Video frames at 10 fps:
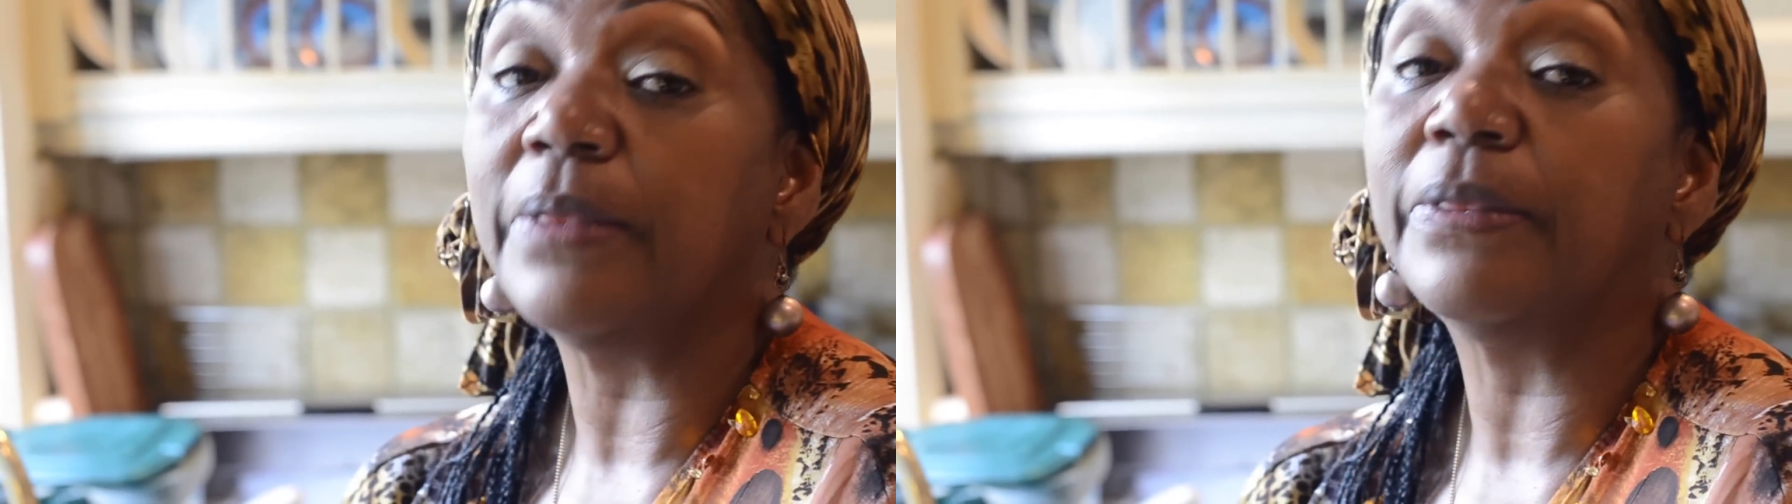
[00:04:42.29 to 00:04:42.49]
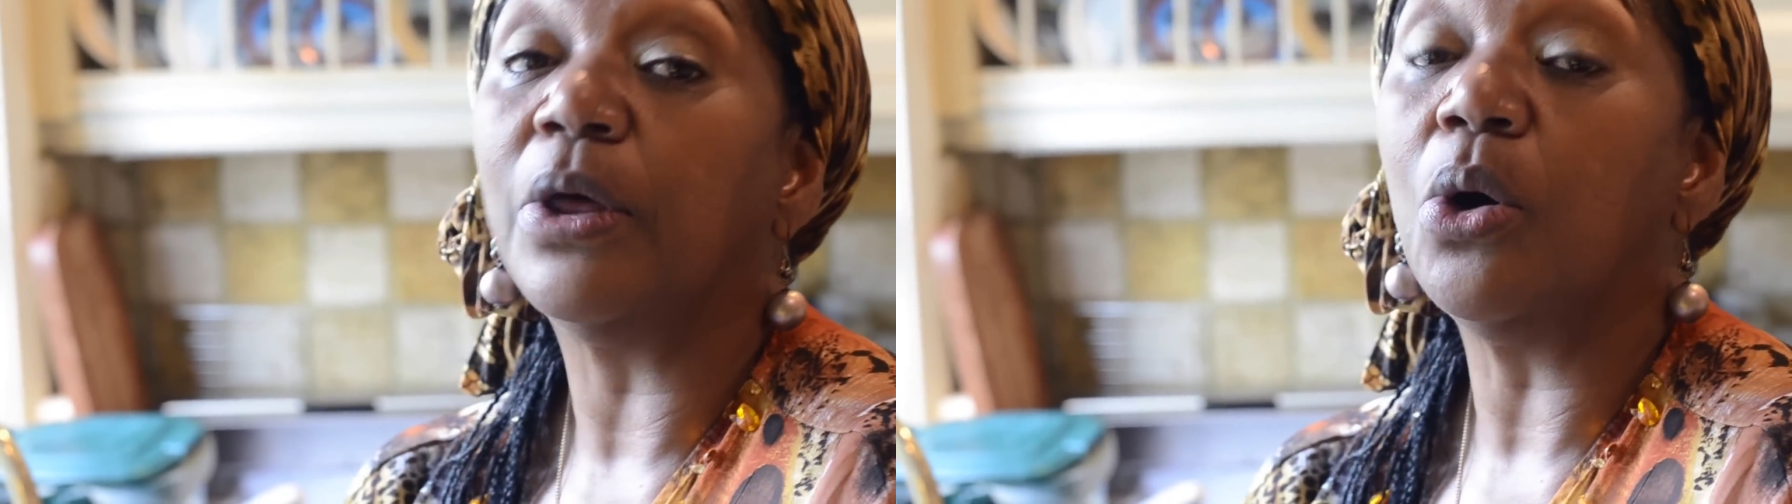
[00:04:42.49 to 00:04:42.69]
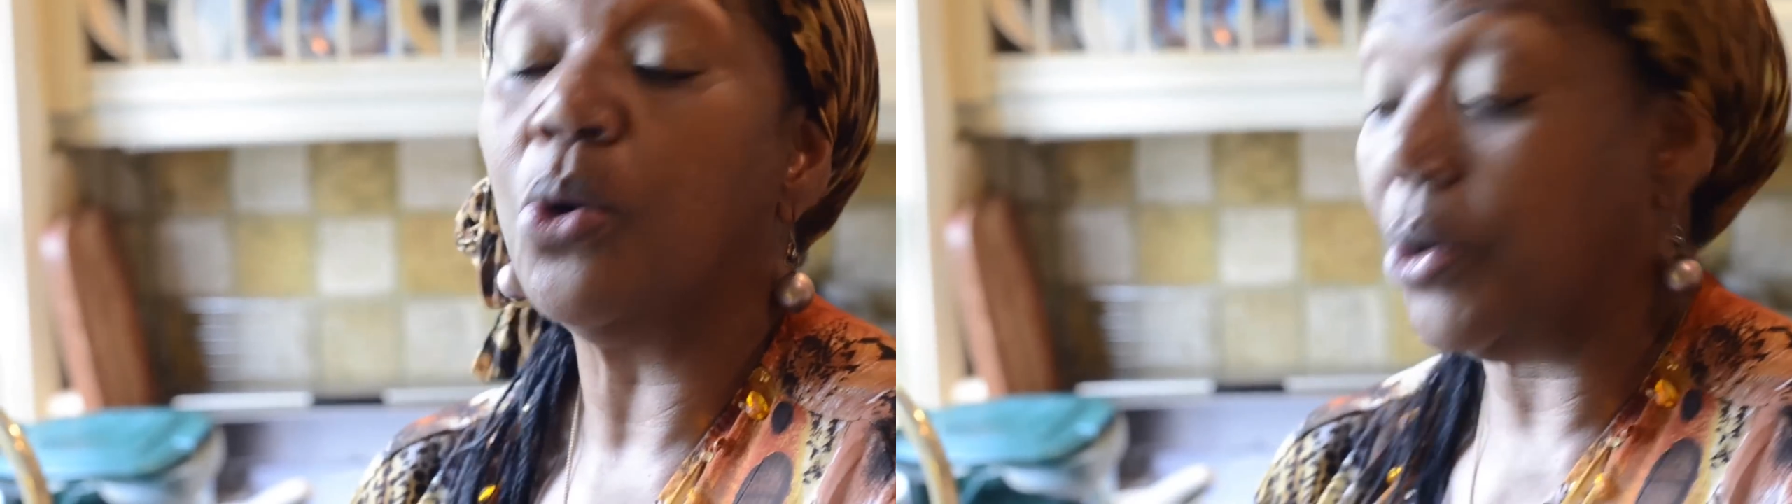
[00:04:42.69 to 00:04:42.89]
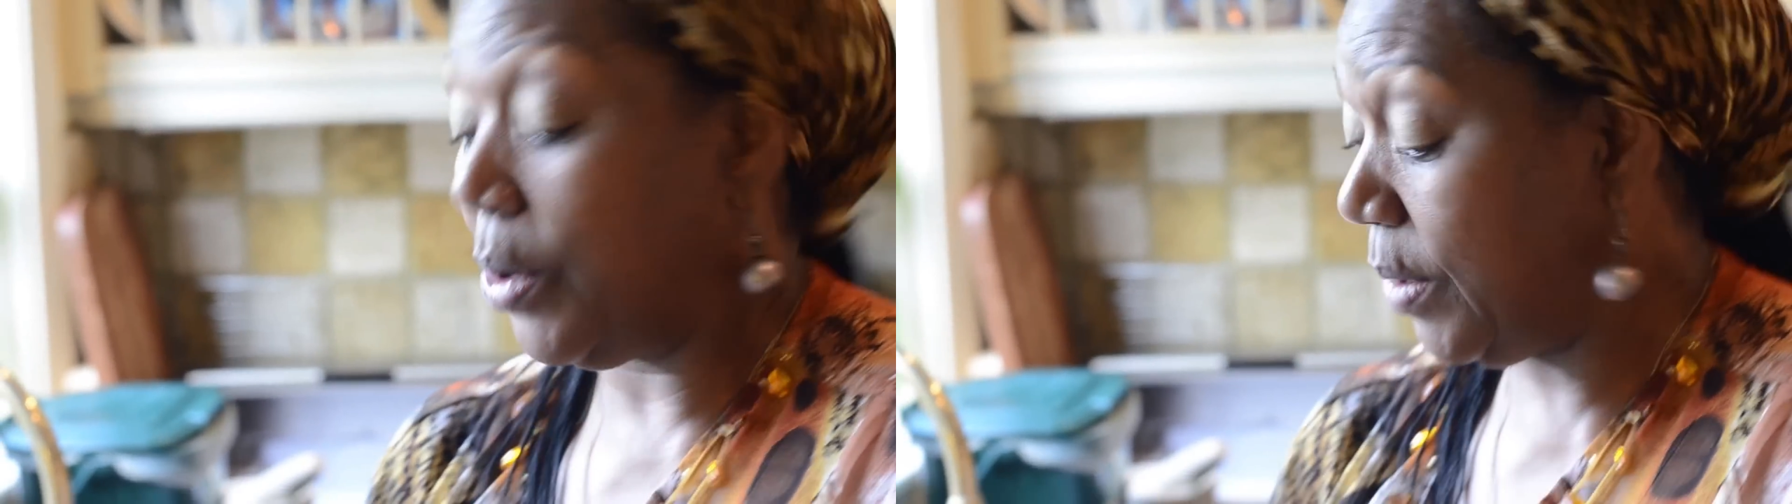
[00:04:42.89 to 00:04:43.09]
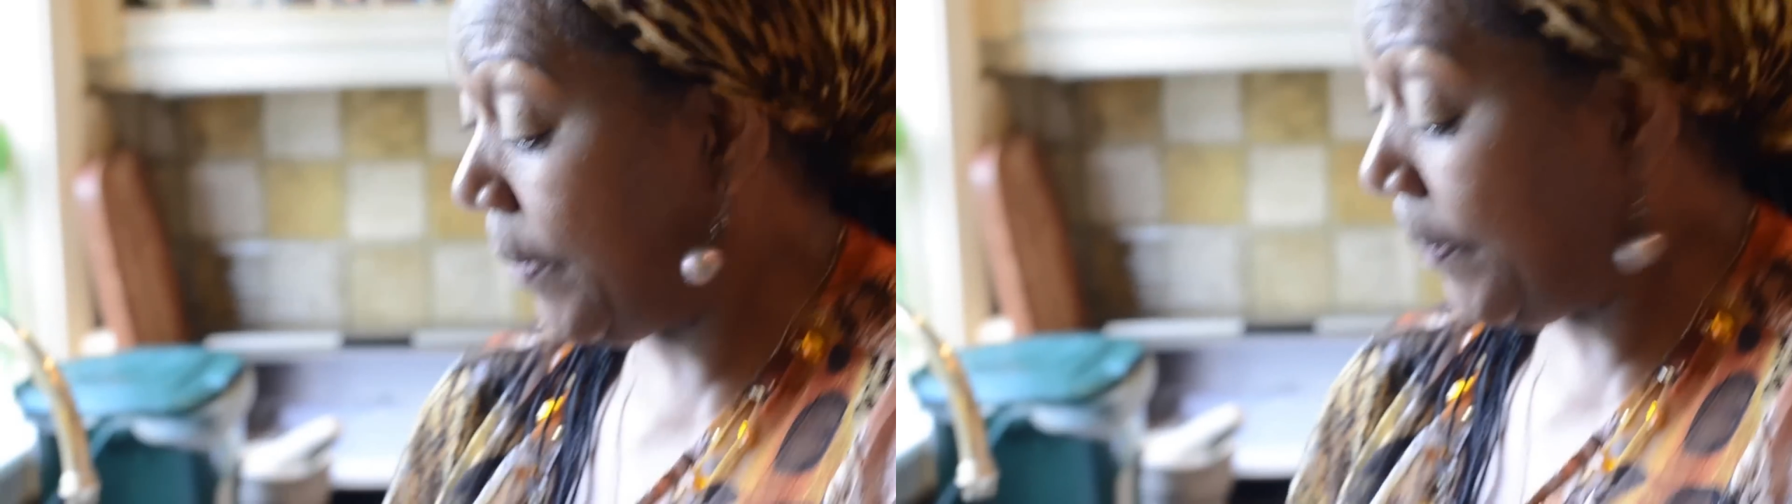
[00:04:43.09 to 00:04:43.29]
the okra